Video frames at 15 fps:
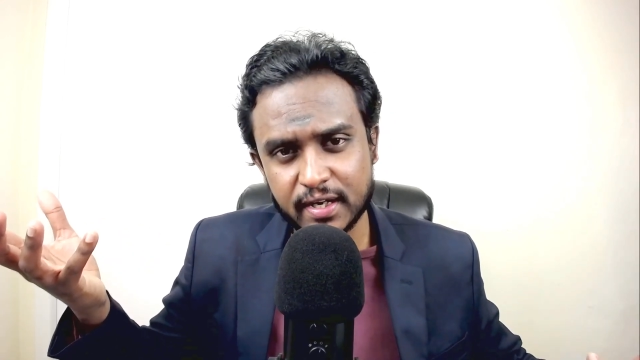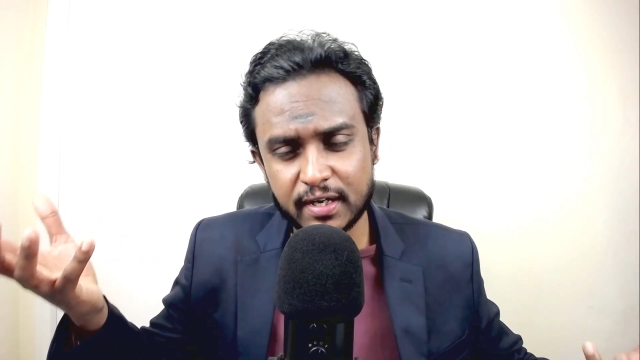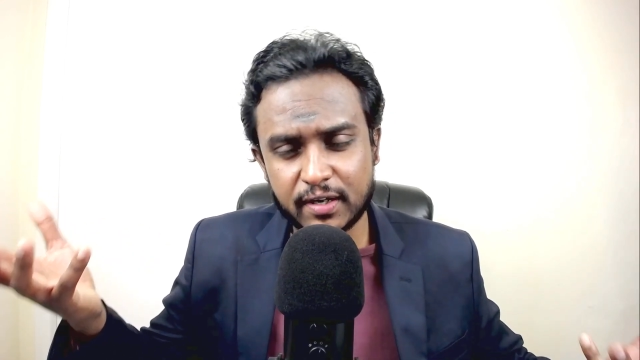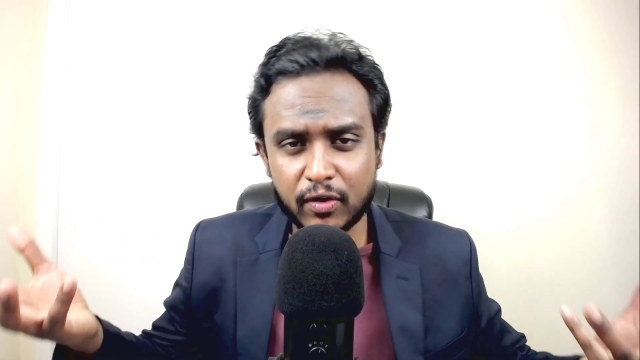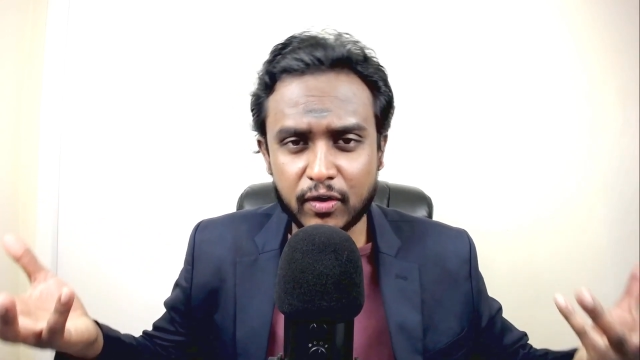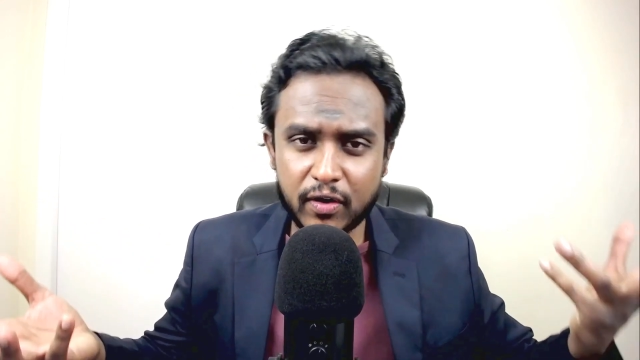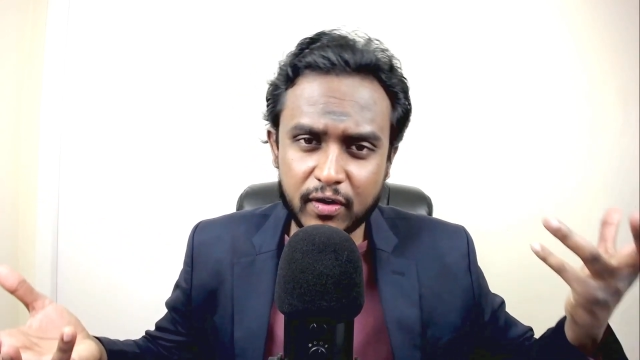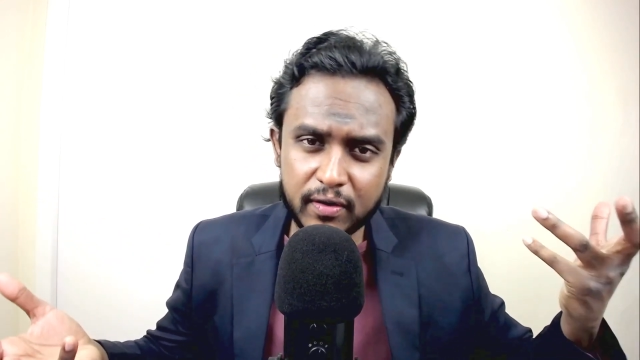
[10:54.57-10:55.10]

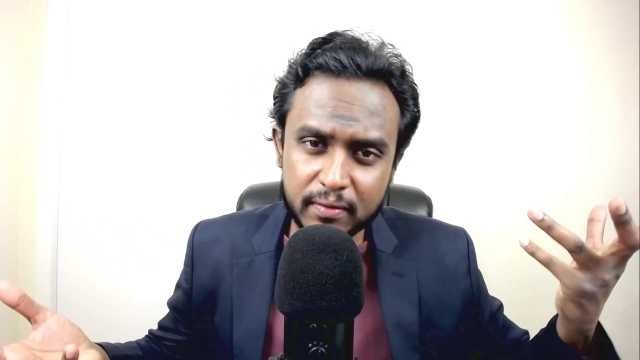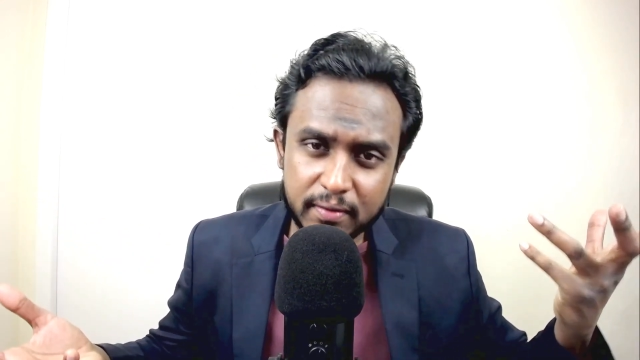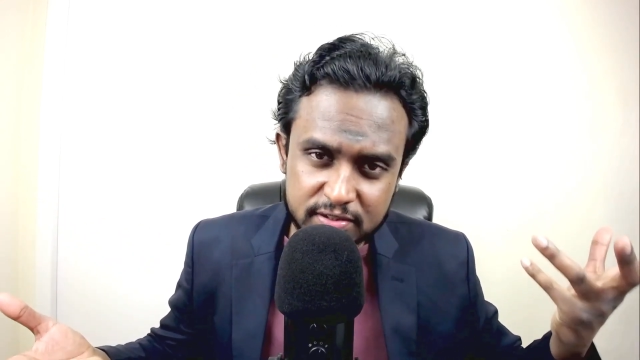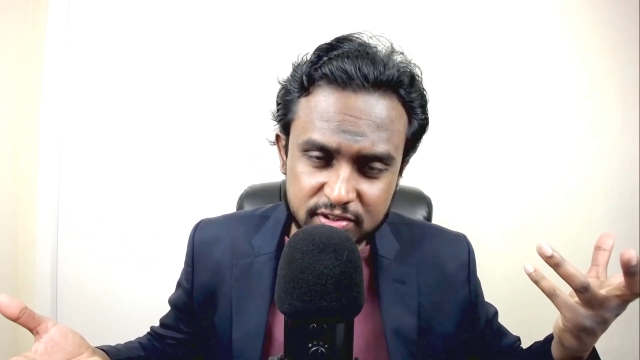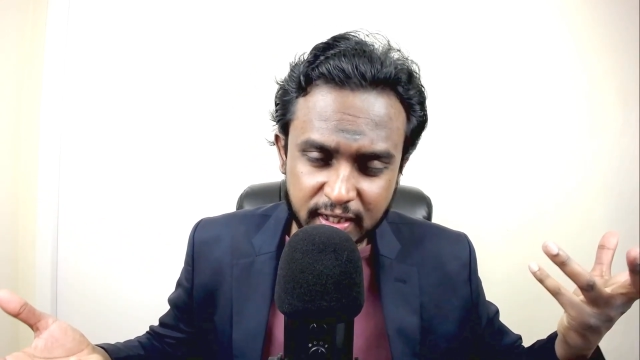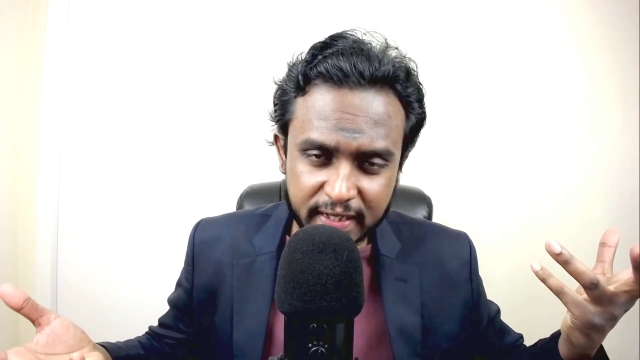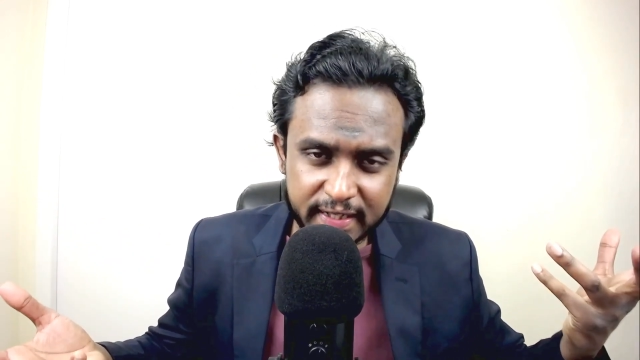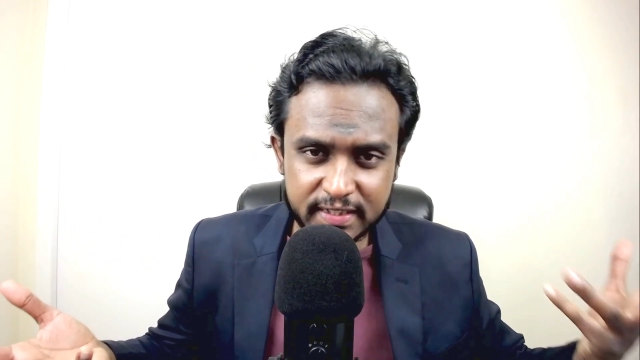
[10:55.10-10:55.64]
or
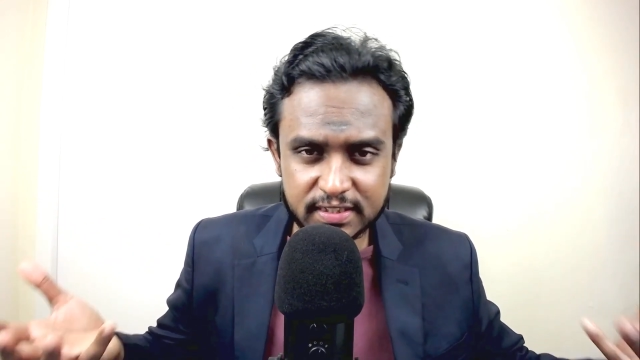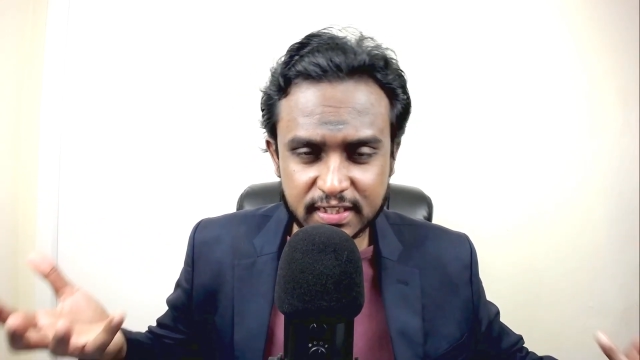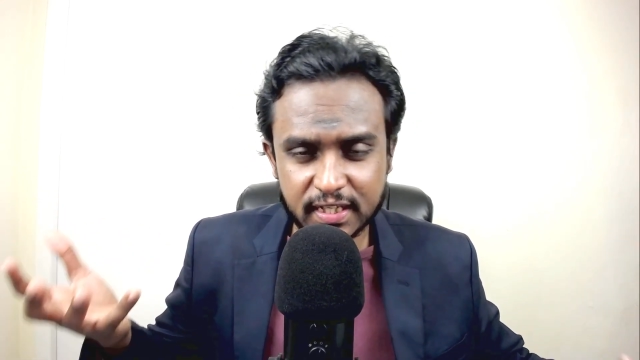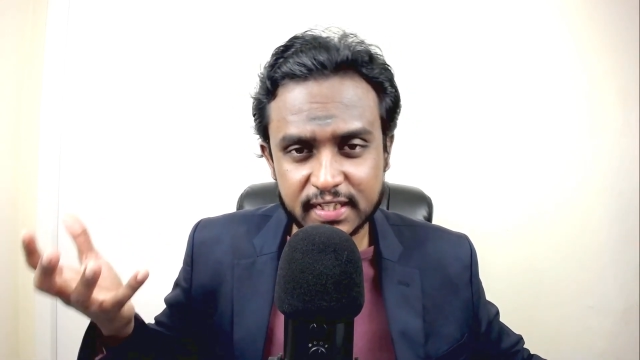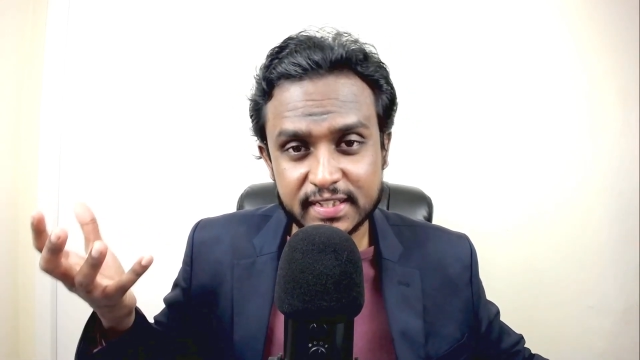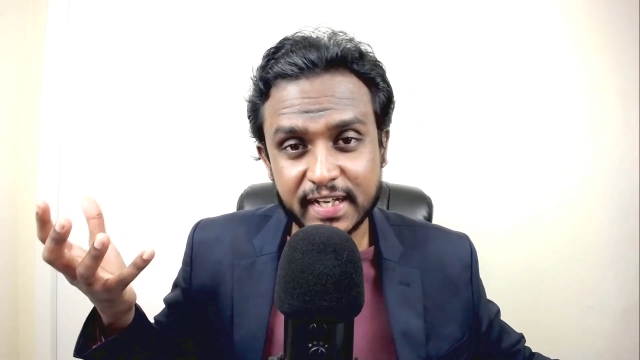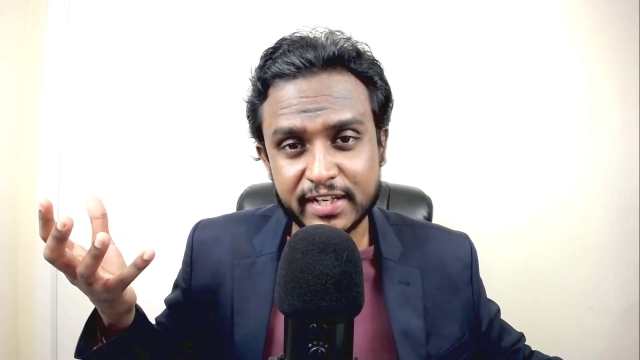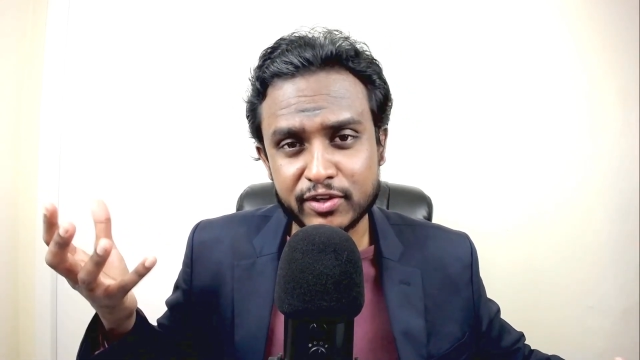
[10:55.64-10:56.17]

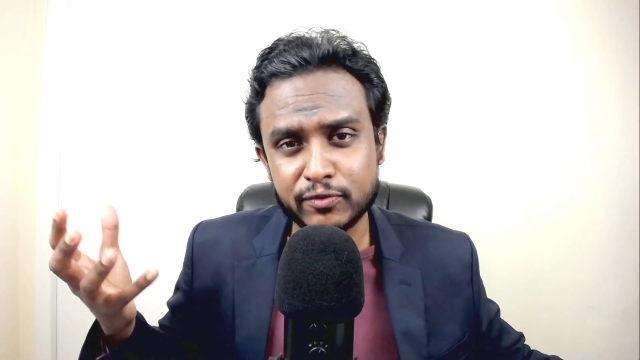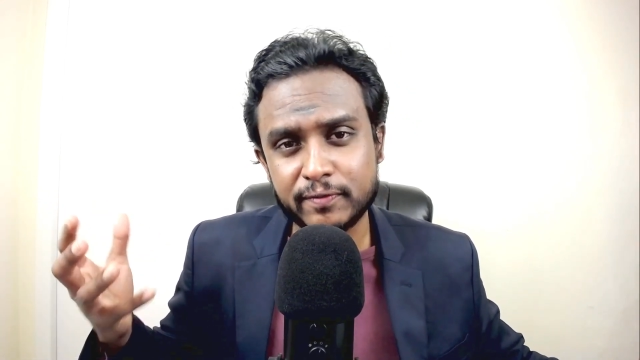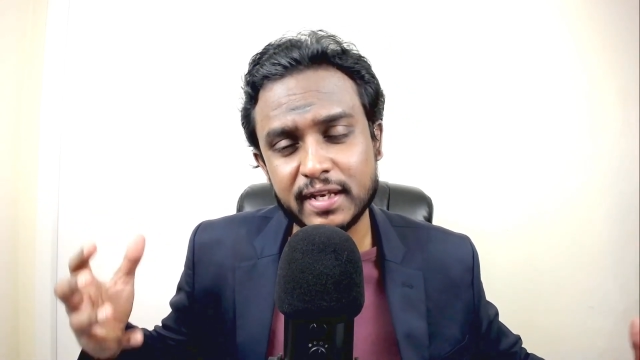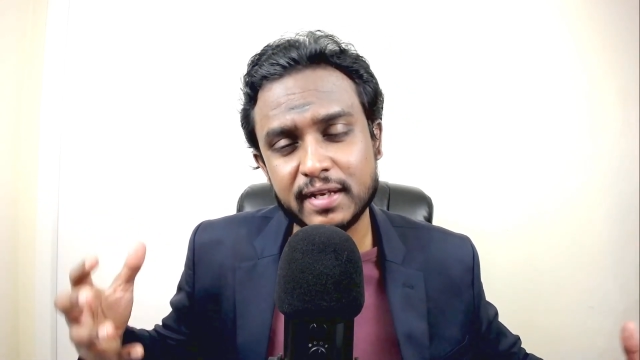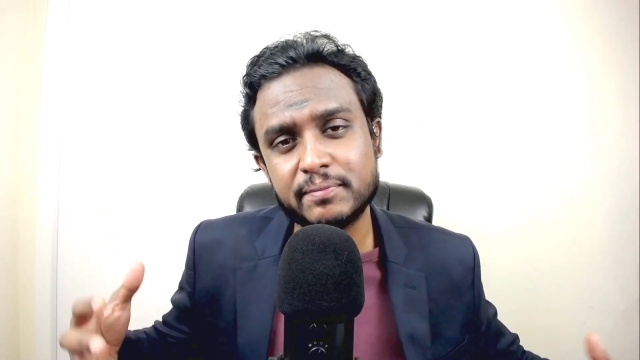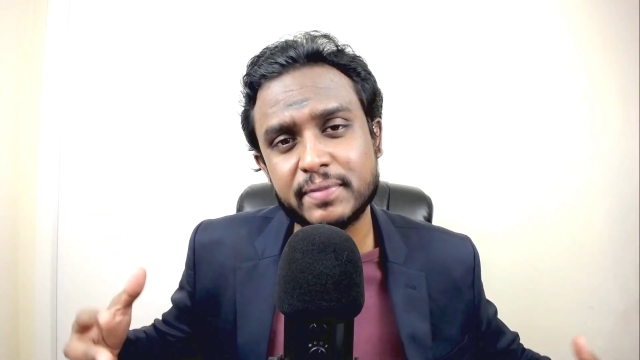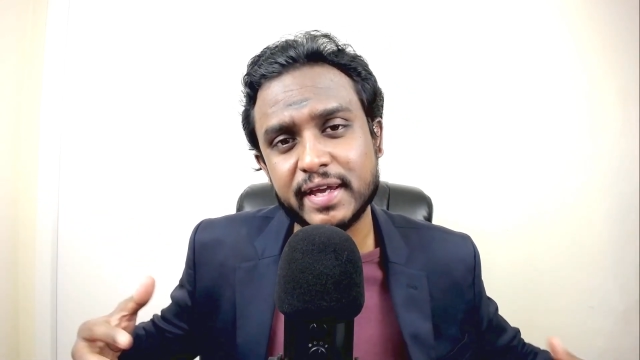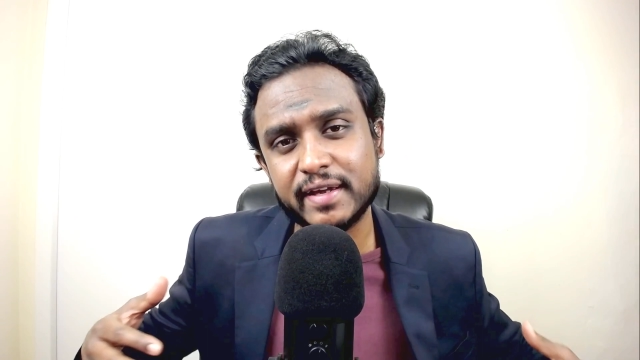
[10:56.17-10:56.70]
strategically that you
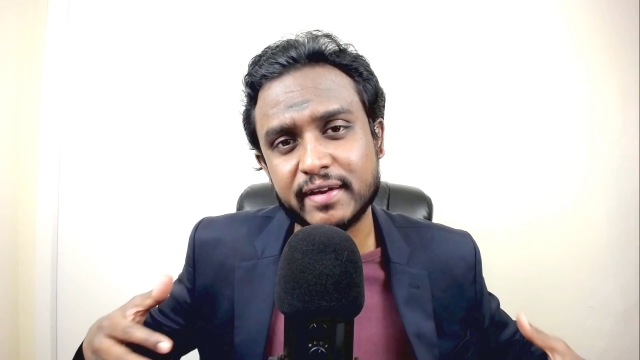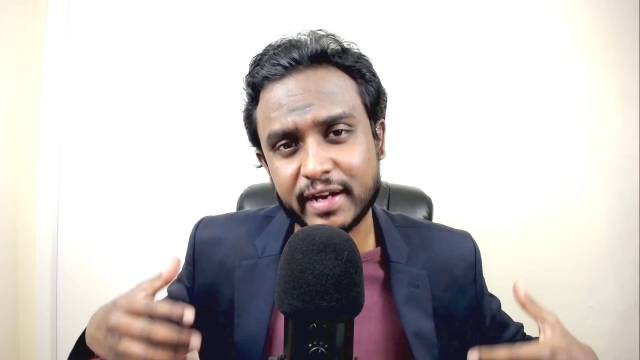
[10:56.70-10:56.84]
will be